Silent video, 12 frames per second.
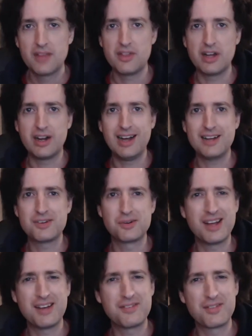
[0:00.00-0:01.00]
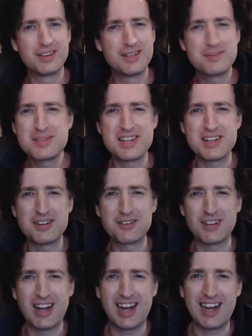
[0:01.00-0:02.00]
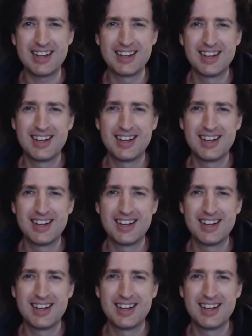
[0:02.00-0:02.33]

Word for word: then I don't have the liberty to fly.